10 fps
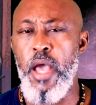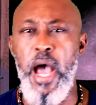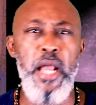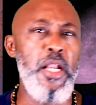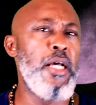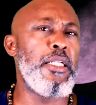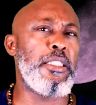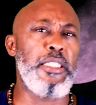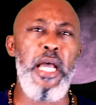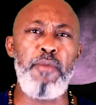and the
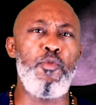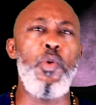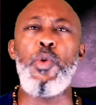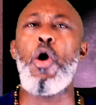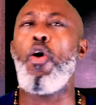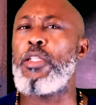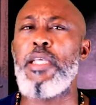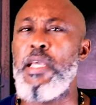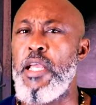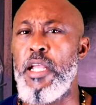time where we ought to
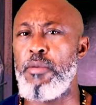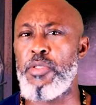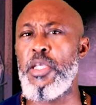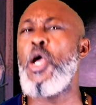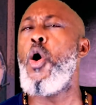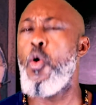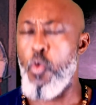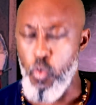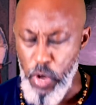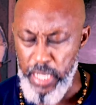hear him say,
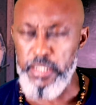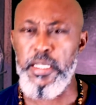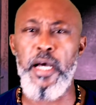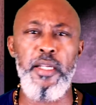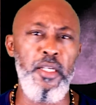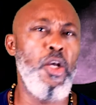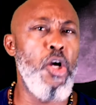well done,